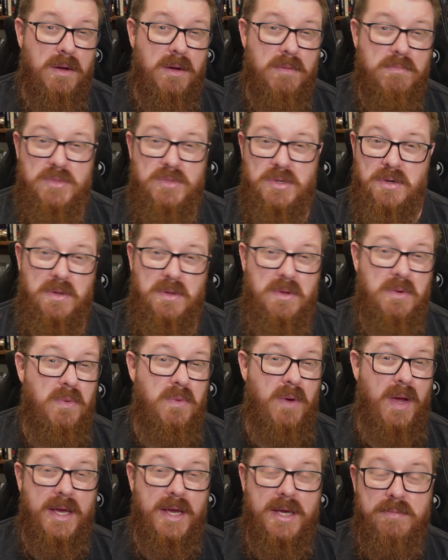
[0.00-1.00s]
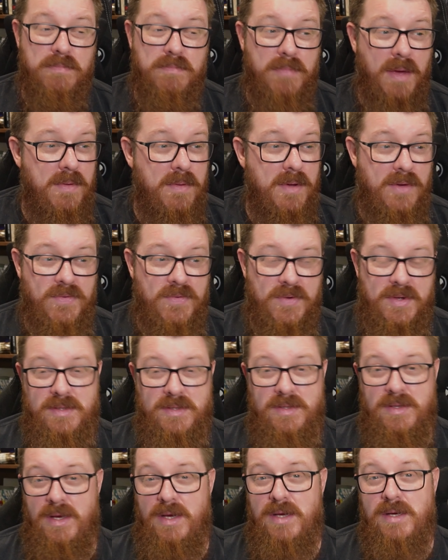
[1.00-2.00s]
during the week, maybe
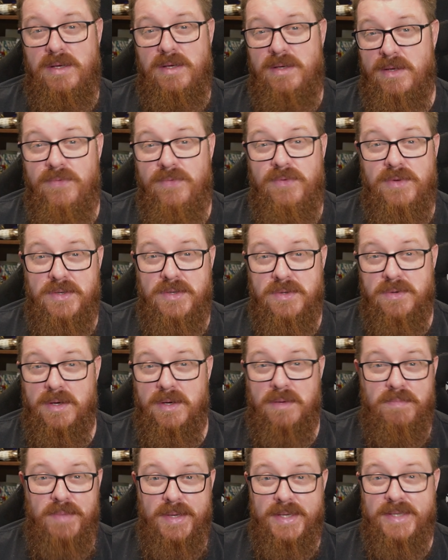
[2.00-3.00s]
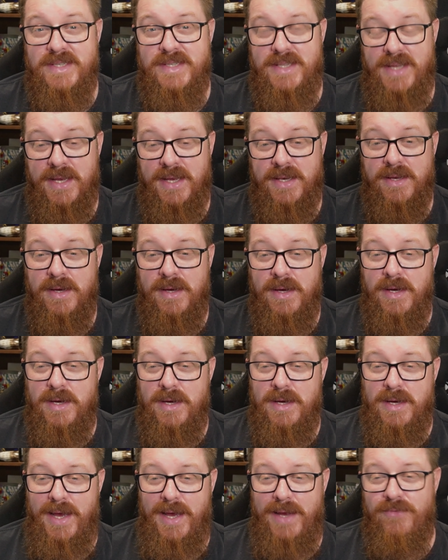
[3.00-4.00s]
even like if you're doing a big stint,
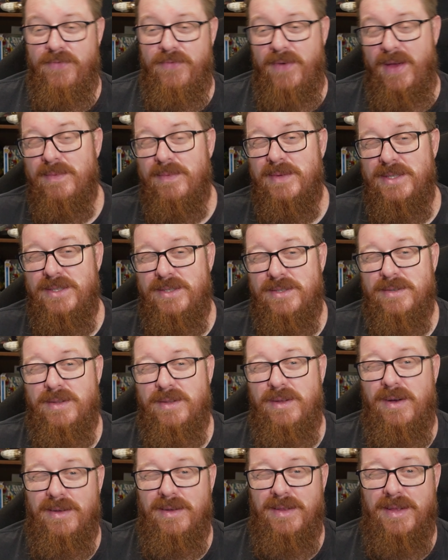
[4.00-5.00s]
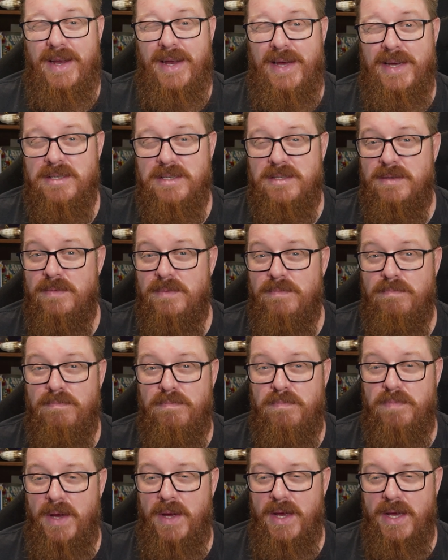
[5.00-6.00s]
and families during the holidays.
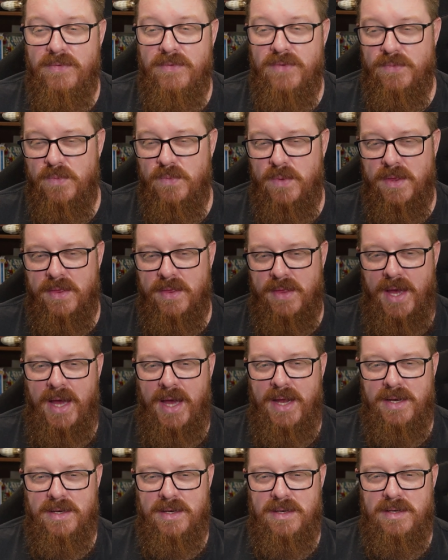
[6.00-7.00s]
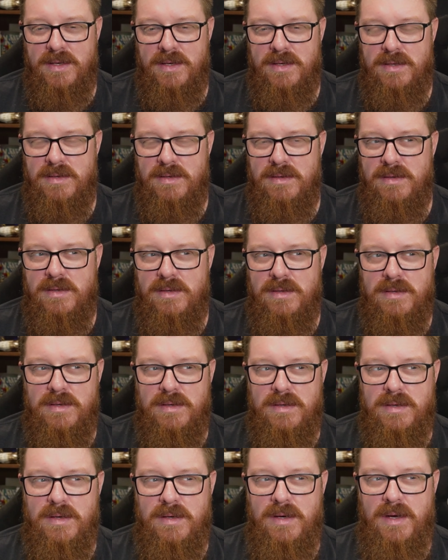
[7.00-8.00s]
But even with that,
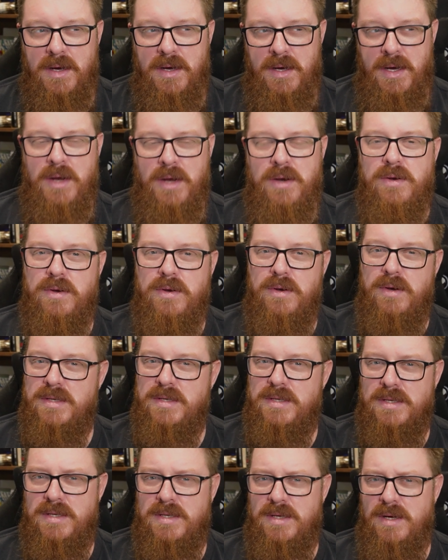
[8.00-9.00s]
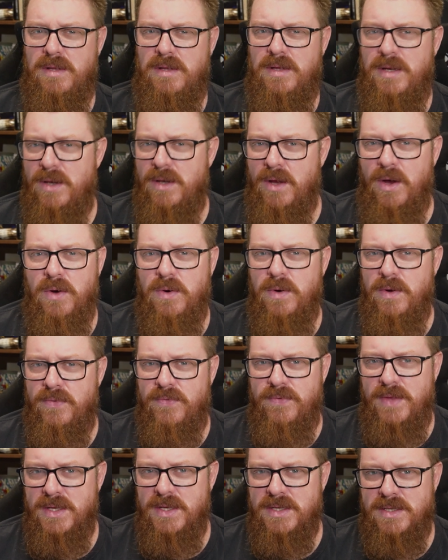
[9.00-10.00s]
I don't necessarily know if
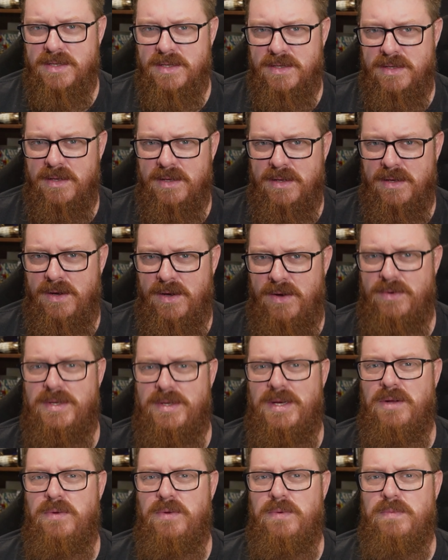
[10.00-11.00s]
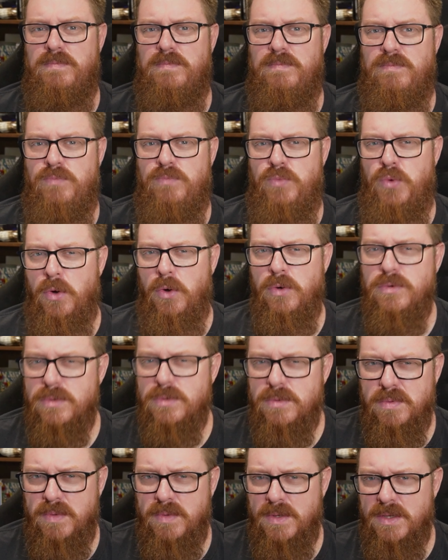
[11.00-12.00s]
this hotel
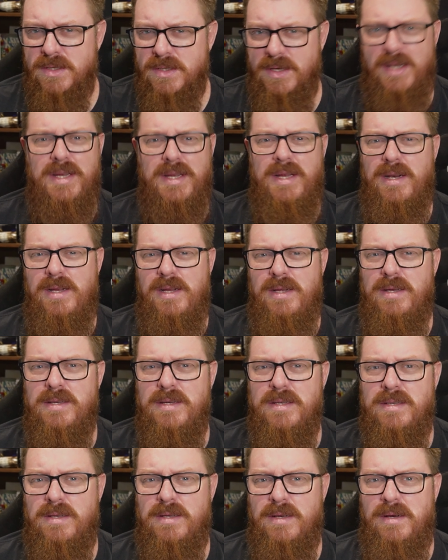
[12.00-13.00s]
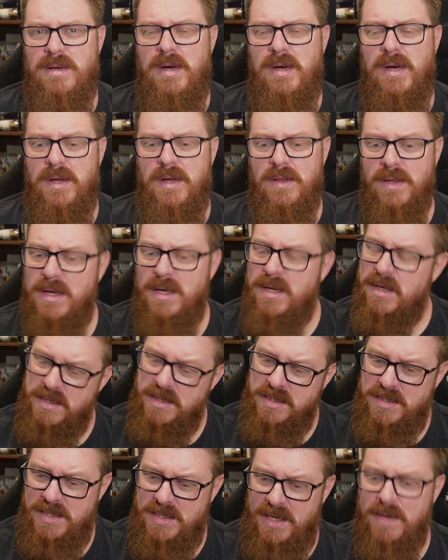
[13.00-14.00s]
knows what its identity is. Like,
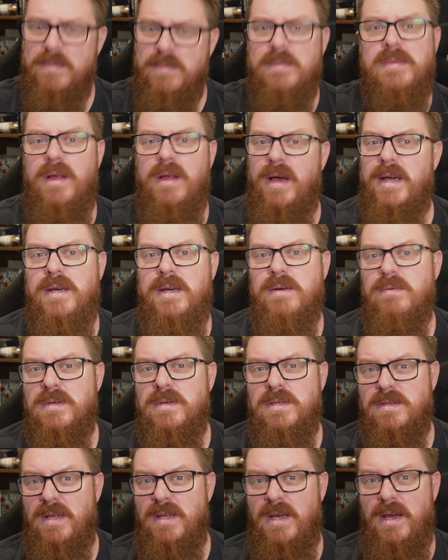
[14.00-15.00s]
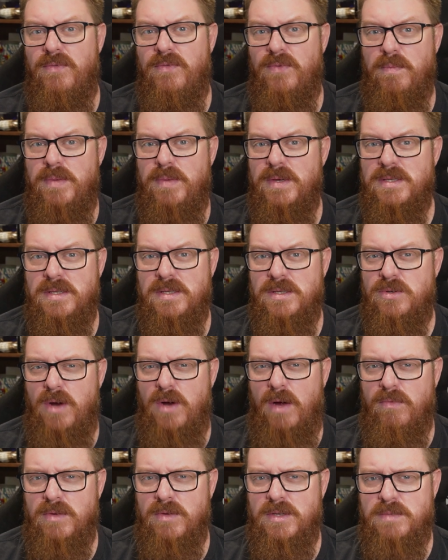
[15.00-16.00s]
it seemed like it was there for business
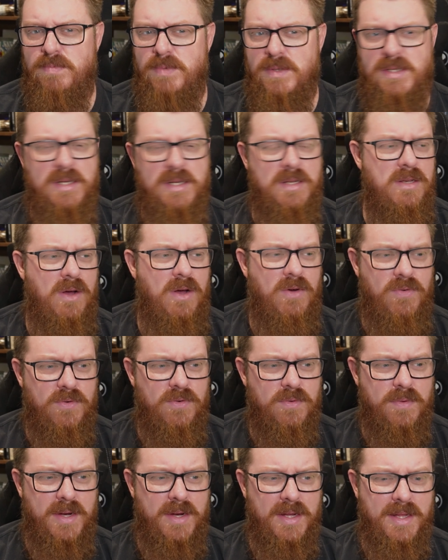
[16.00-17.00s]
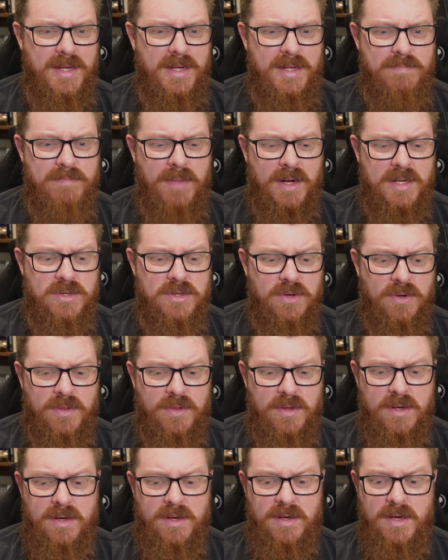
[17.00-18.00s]
travelers, but didn't offer really much on
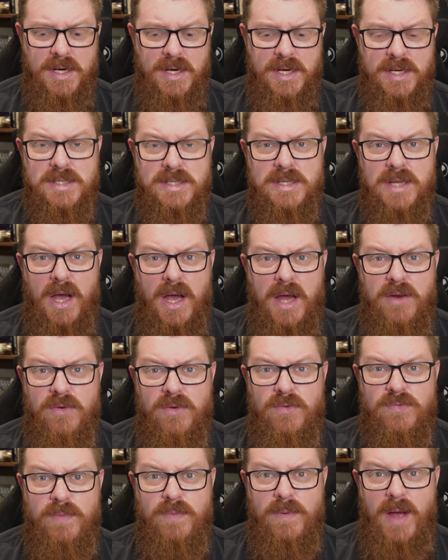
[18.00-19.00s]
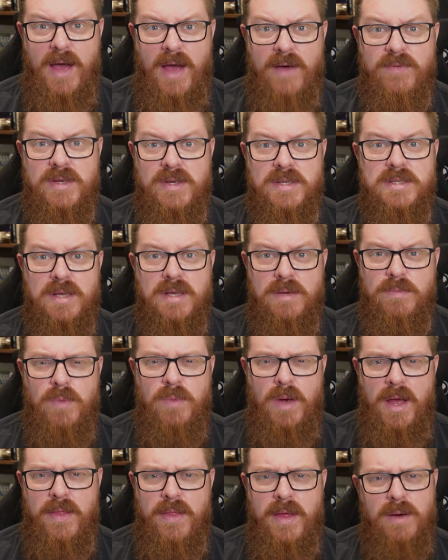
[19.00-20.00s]
the side of having
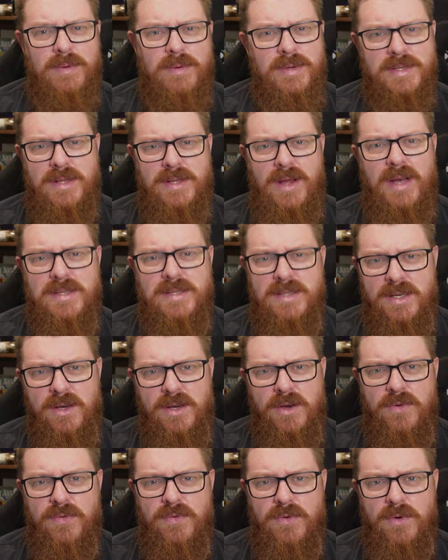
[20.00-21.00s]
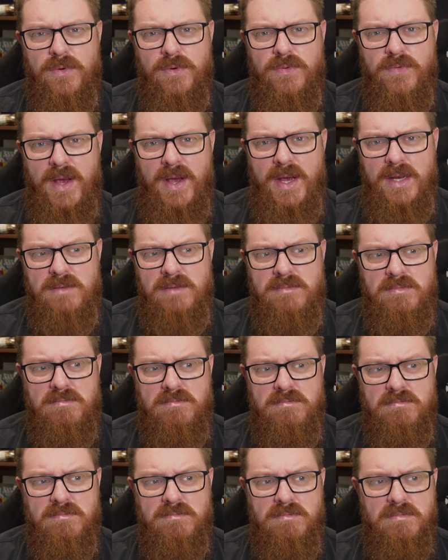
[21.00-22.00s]
somewhere that was nice to go for a feed.
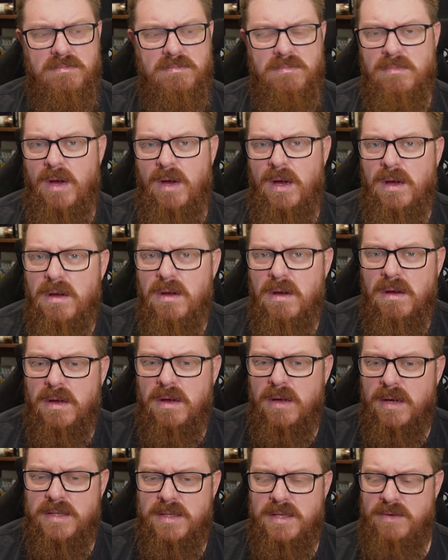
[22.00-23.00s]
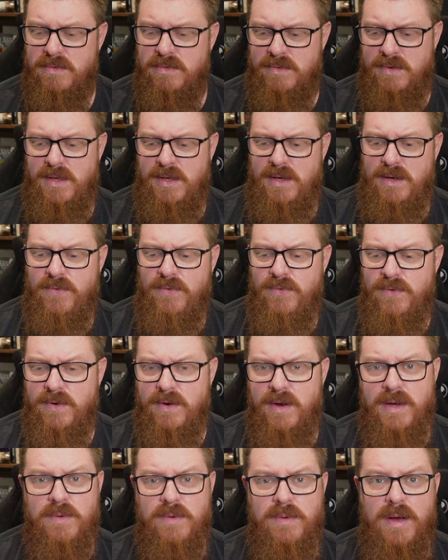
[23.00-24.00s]
It didn't really offer
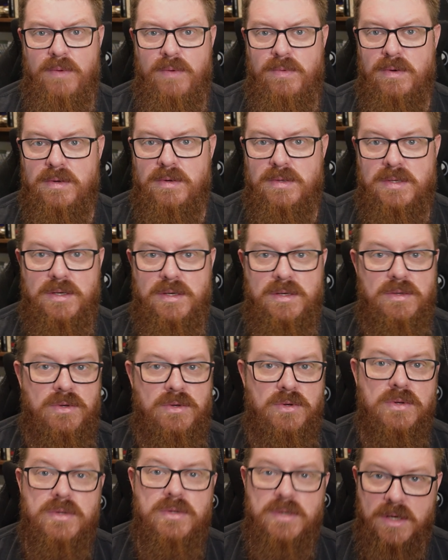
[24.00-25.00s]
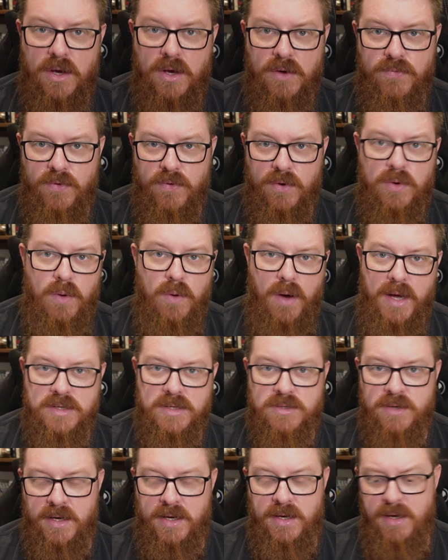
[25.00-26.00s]
anywhere where it was good to go for a quiet
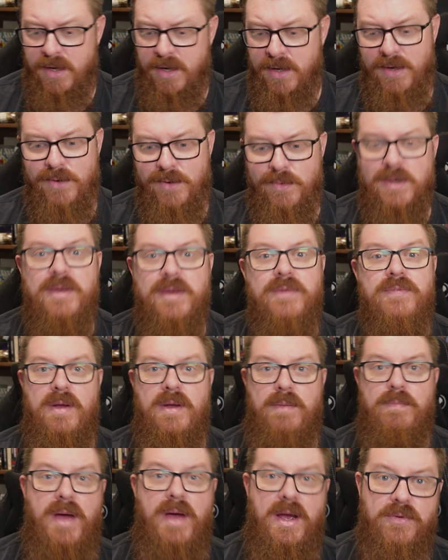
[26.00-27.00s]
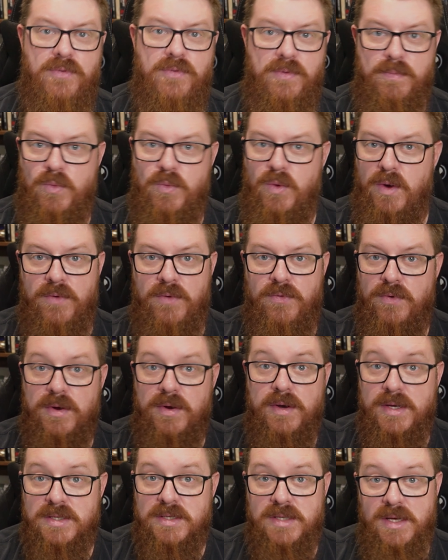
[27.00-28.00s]
drink when you've come back from whatever
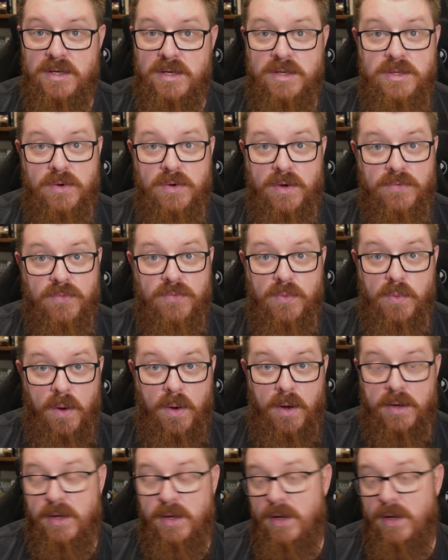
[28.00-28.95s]
it is that you're doing for work,